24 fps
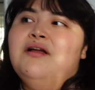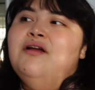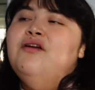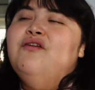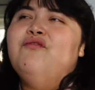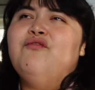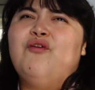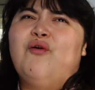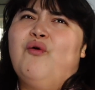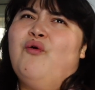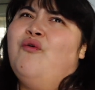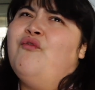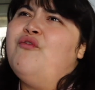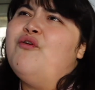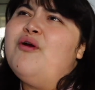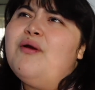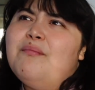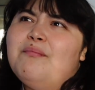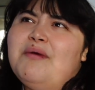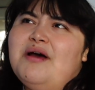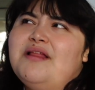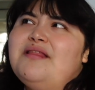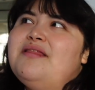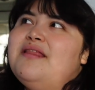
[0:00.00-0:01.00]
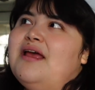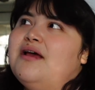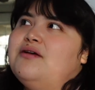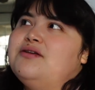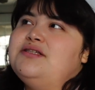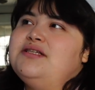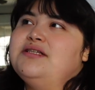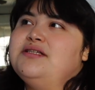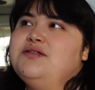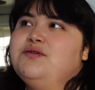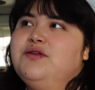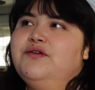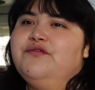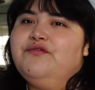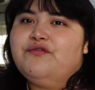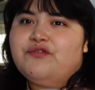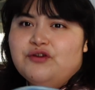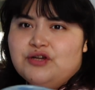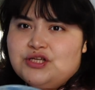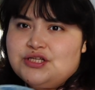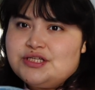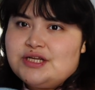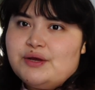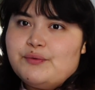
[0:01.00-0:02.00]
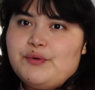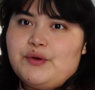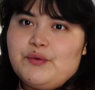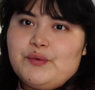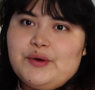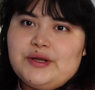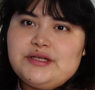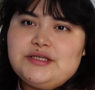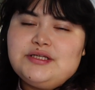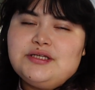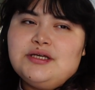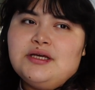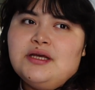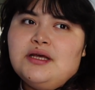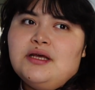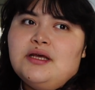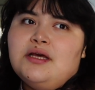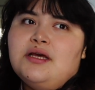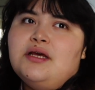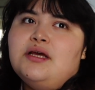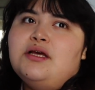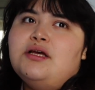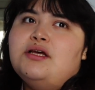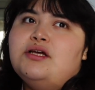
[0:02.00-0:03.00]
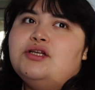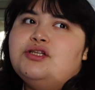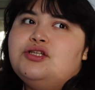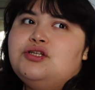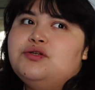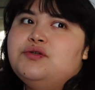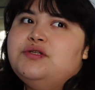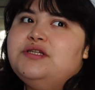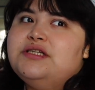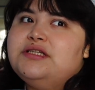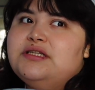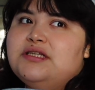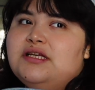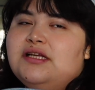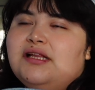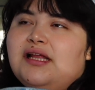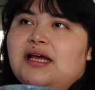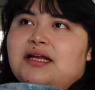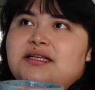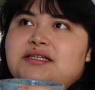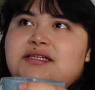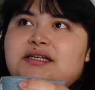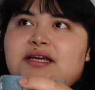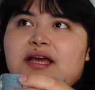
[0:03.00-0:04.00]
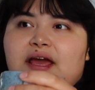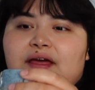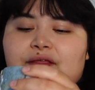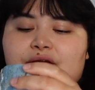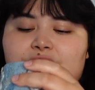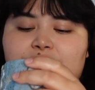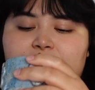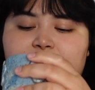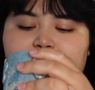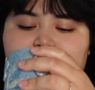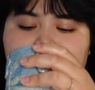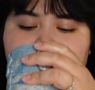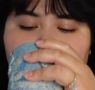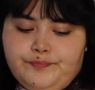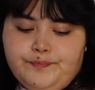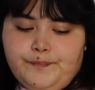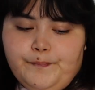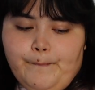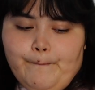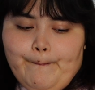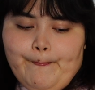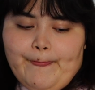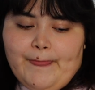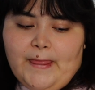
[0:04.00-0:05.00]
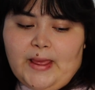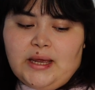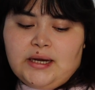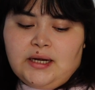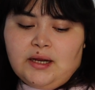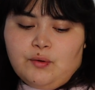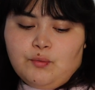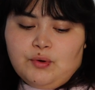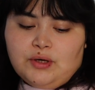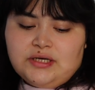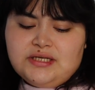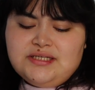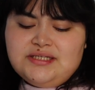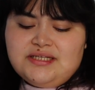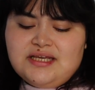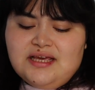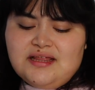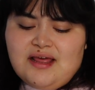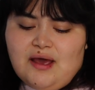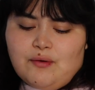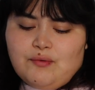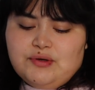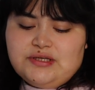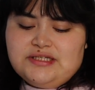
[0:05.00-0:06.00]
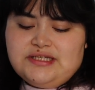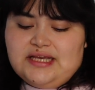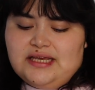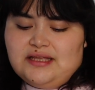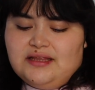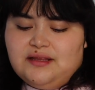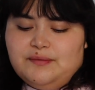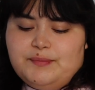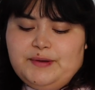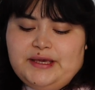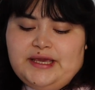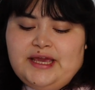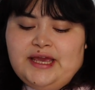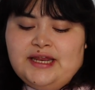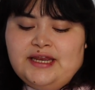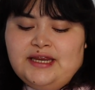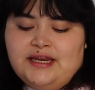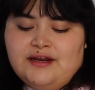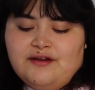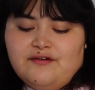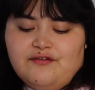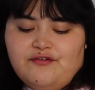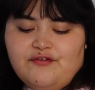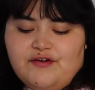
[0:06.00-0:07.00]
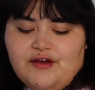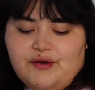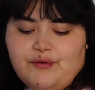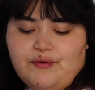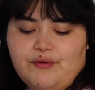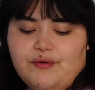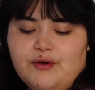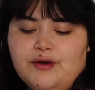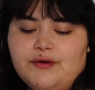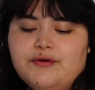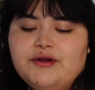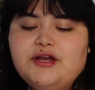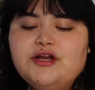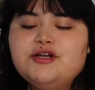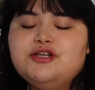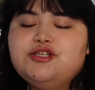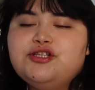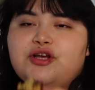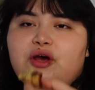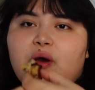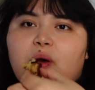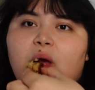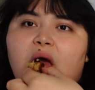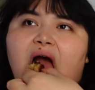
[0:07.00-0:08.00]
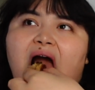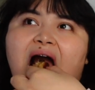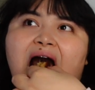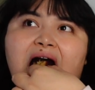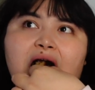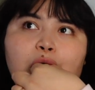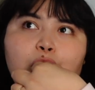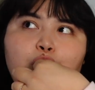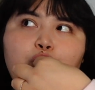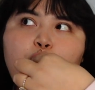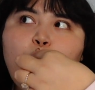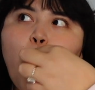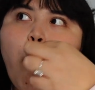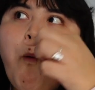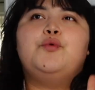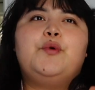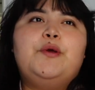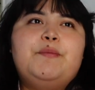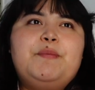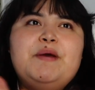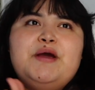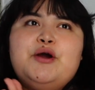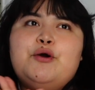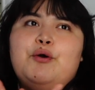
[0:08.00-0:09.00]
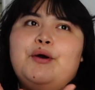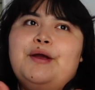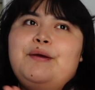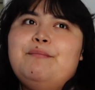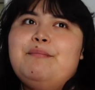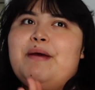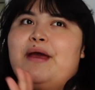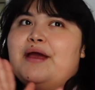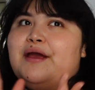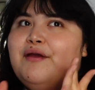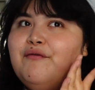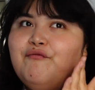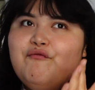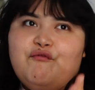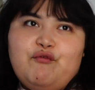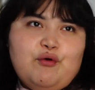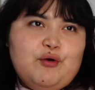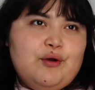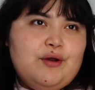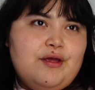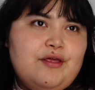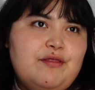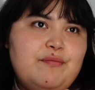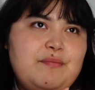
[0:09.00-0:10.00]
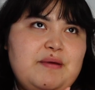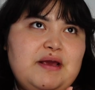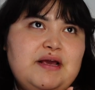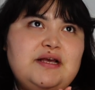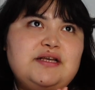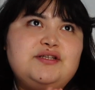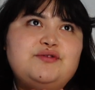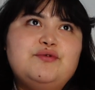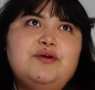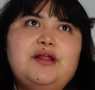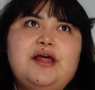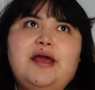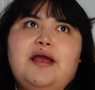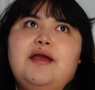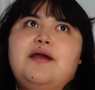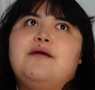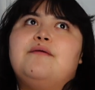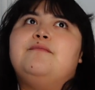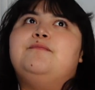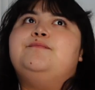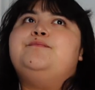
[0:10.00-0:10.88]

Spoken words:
for over a month now, since the first day we went to Disneyland together. And I want to say that was like the beginning of February or so. We've been going back and forth because we're like,